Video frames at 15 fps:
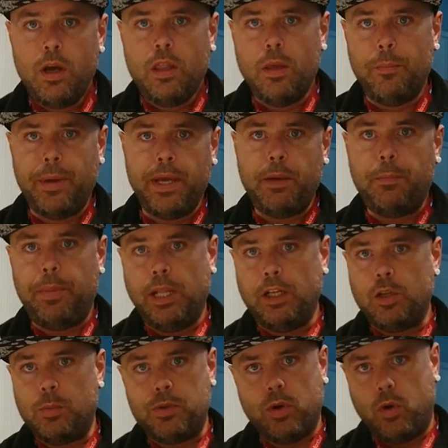the big
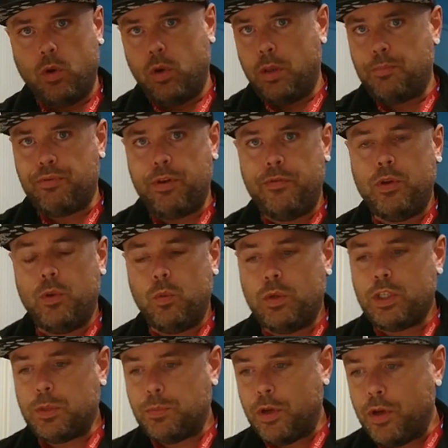build up to all the preview
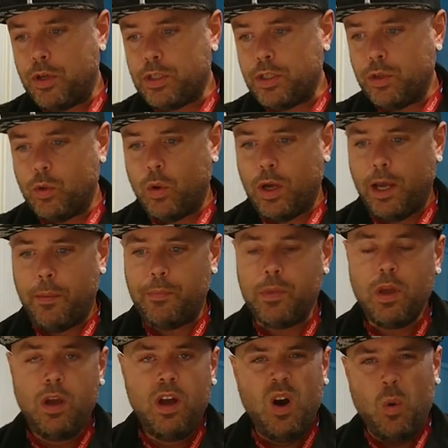on Spurs. You know, um,
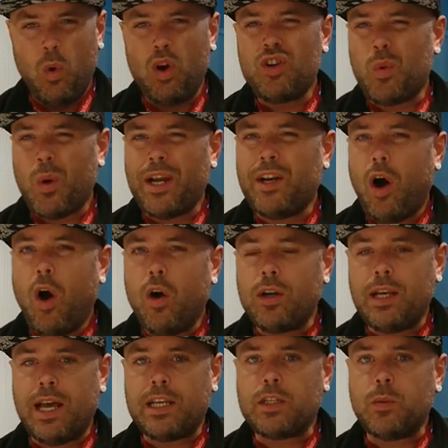worked quite
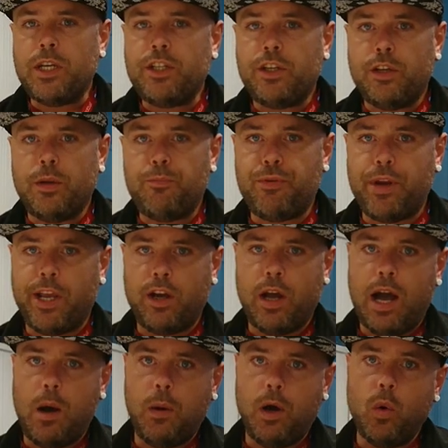hard last week to bring
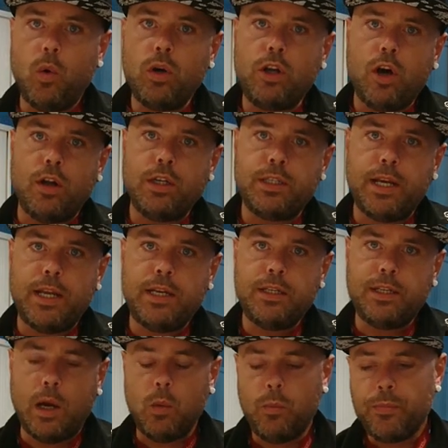our, our own
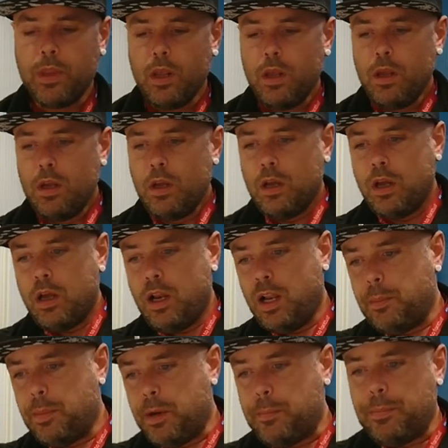content. Now, a
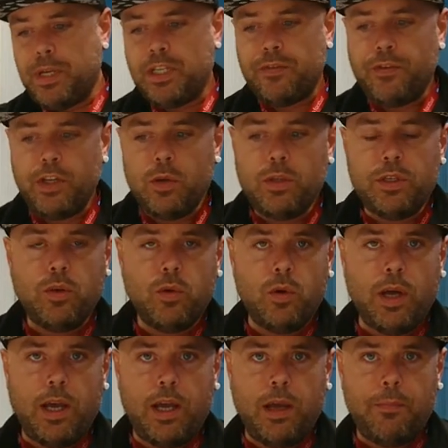little bit of piece of news. You
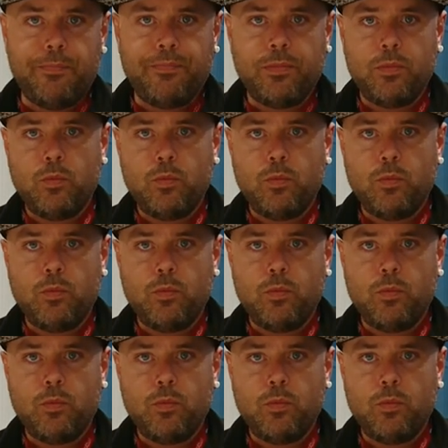know, um,